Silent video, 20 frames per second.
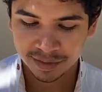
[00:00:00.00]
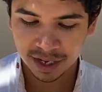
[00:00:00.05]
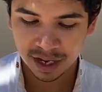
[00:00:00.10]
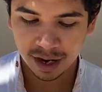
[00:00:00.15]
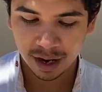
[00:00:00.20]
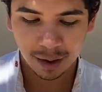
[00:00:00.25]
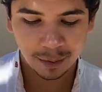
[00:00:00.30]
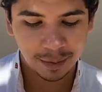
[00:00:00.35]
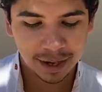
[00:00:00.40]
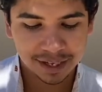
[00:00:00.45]

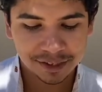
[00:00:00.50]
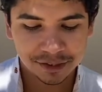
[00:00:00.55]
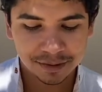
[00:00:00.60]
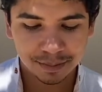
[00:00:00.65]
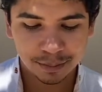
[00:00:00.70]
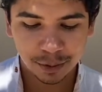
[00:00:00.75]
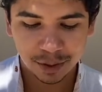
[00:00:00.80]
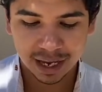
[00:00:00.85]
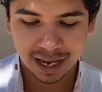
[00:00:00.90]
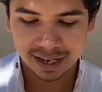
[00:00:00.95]
arranging
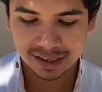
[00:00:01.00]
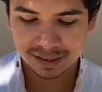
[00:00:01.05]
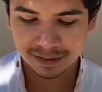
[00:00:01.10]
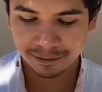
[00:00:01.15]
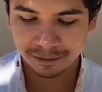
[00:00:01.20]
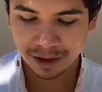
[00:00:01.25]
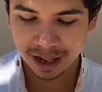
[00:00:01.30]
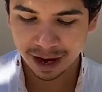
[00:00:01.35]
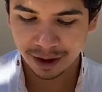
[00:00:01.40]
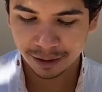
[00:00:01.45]
bouquets of
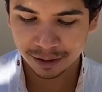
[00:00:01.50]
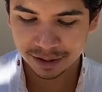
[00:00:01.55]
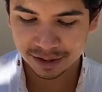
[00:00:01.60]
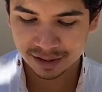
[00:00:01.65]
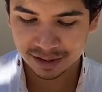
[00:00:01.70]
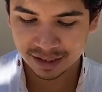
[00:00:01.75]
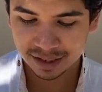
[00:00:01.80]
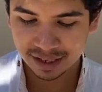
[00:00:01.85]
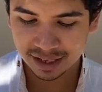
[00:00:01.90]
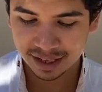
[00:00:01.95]
flowers
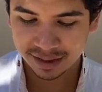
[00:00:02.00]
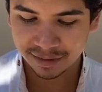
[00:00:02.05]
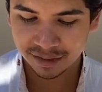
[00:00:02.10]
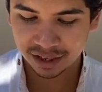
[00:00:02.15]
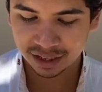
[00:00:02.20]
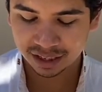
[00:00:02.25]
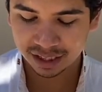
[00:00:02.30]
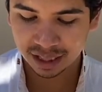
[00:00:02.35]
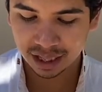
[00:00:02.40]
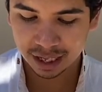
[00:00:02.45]
in the
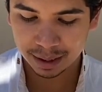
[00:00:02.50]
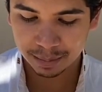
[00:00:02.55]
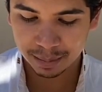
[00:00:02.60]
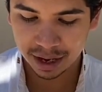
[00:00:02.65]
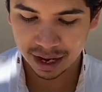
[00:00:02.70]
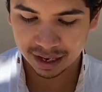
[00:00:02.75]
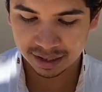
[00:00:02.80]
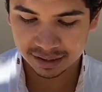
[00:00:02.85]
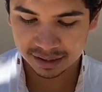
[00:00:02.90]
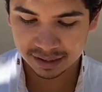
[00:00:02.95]
clay
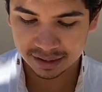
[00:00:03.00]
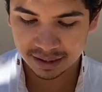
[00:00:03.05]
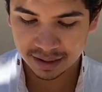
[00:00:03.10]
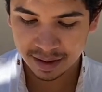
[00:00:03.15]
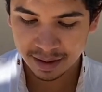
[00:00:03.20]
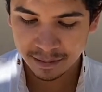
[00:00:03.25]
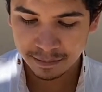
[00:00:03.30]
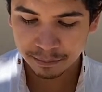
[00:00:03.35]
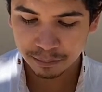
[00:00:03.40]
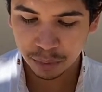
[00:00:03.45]
pots,
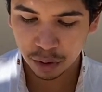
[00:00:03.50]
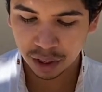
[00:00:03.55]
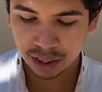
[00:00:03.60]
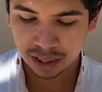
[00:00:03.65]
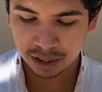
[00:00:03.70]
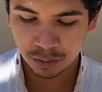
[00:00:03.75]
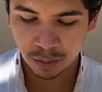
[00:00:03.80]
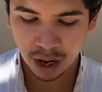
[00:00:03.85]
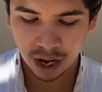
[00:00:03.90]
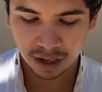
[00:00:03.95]

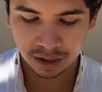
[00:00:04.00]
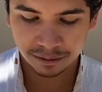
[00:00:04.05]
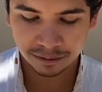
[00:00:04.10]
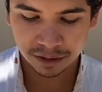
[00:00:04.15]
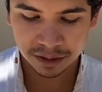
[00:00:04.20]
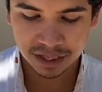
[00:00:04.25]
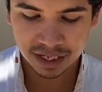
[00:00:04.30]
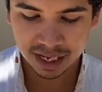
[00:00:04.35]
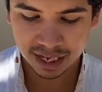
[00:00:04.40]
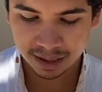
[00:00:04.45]
boiling water for
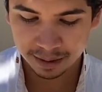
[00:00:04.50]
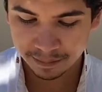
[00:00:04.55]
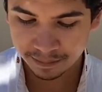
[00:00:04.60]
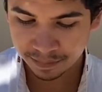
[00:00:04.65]
tea,